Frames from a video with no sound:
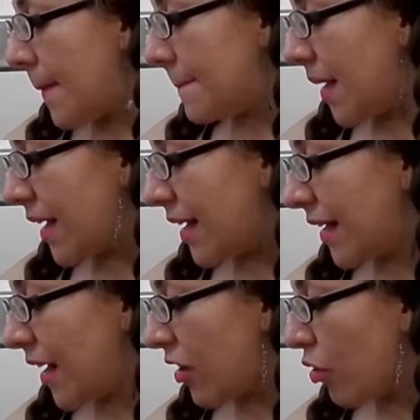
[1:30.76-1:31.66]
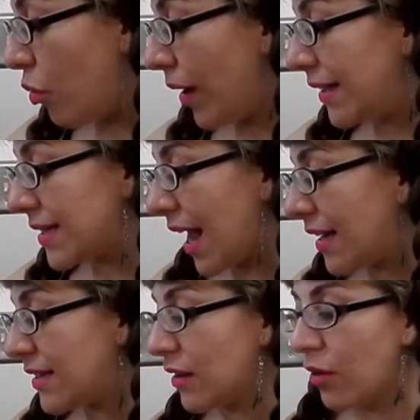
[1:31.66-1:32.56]
making it quite
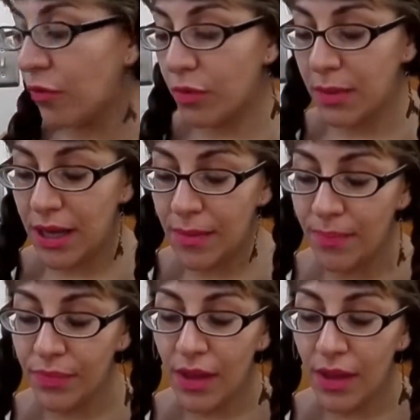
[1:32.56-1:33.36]
ideal for me.